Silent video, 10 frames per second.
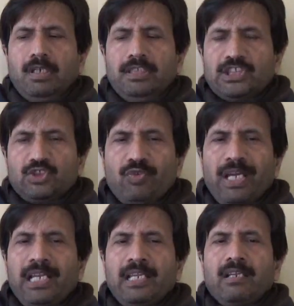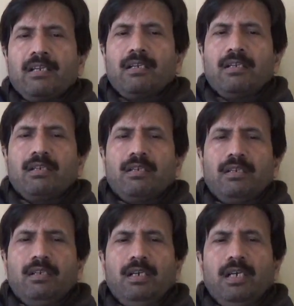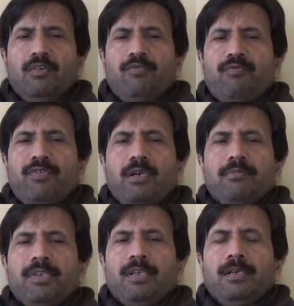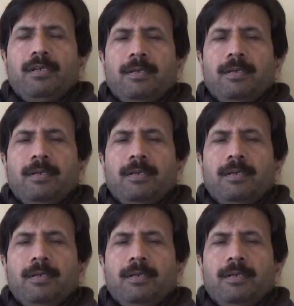the swelling uh, from the